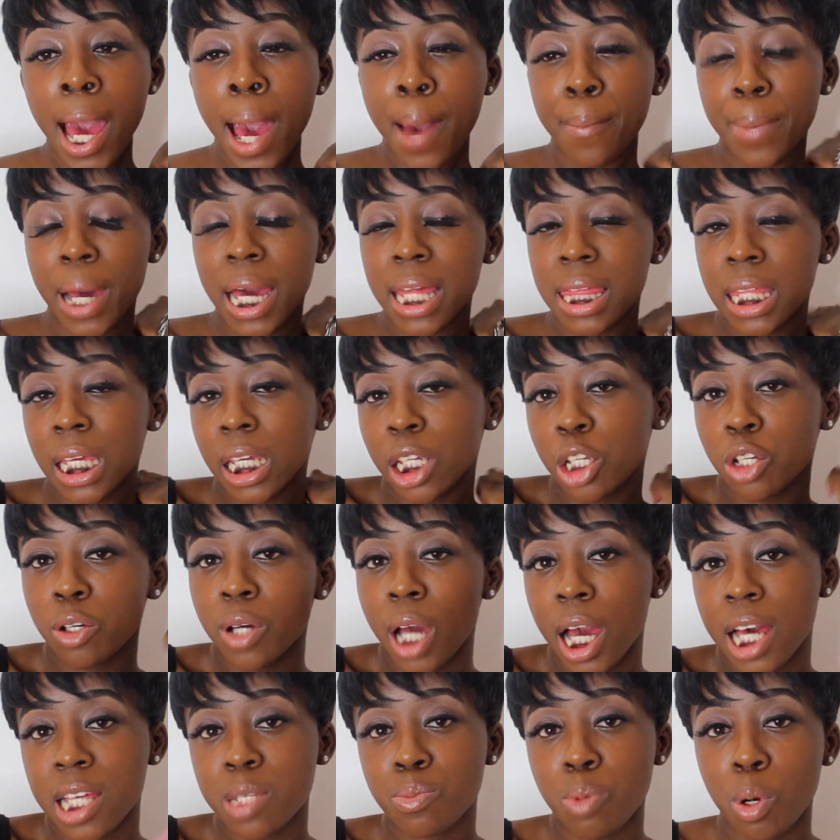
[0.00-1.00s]
but I think you
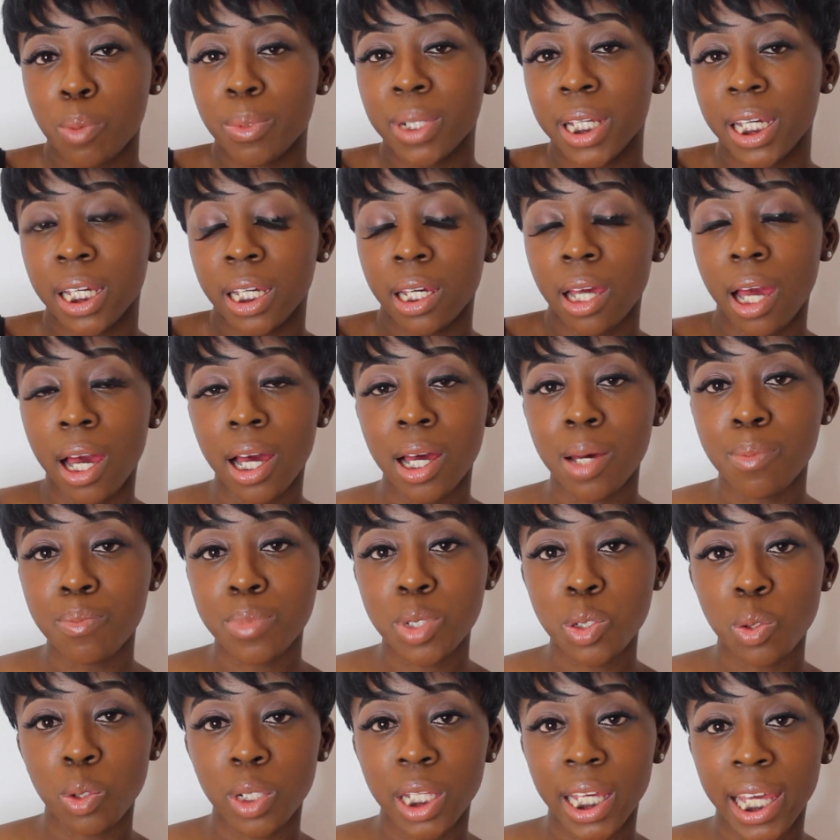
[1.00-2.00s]
guys probably
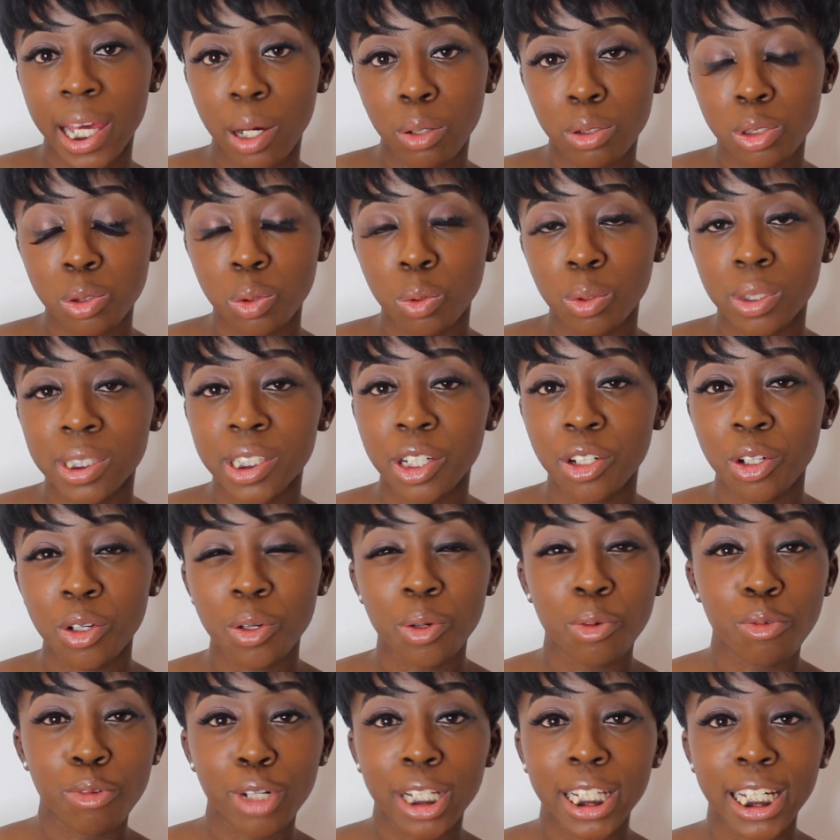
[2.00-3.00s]
saw the girl talk, so
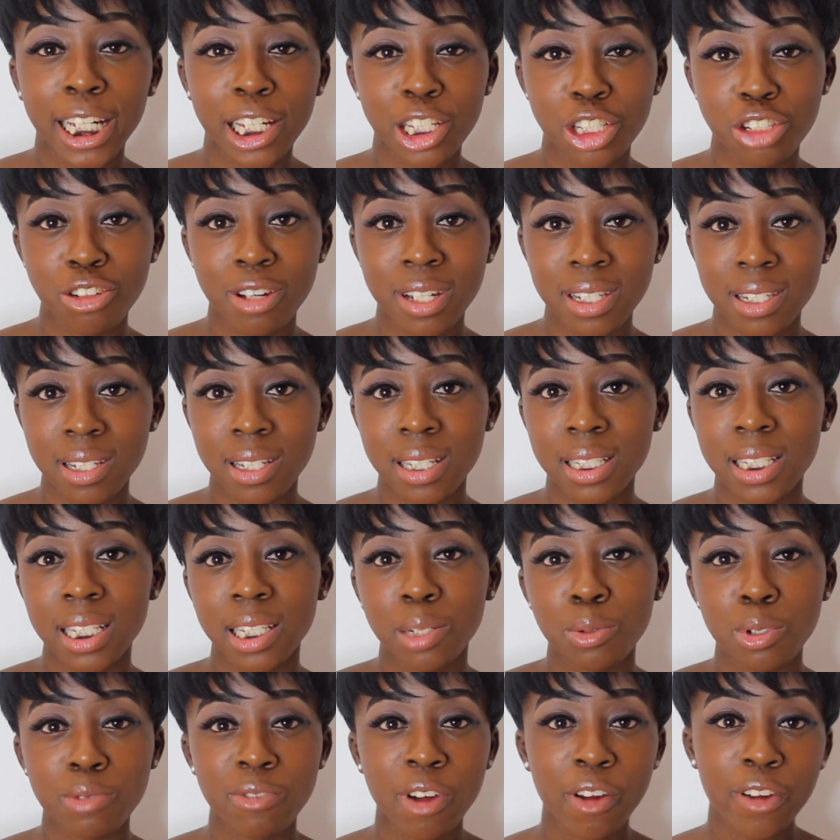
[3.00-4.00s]
you were really interested, and
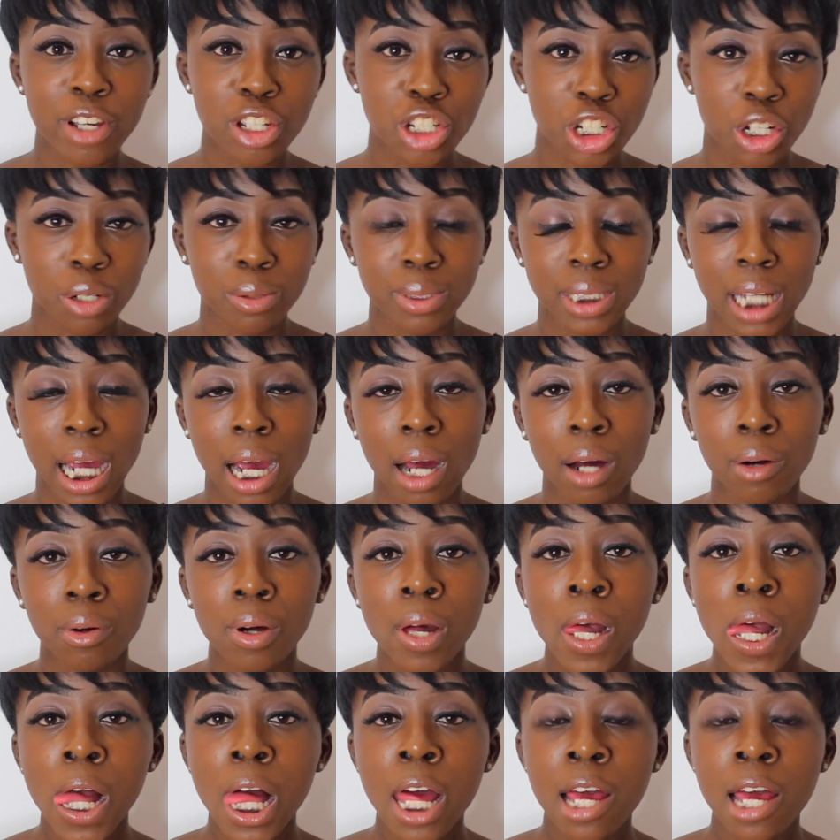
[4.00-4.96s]
it was very chilled out,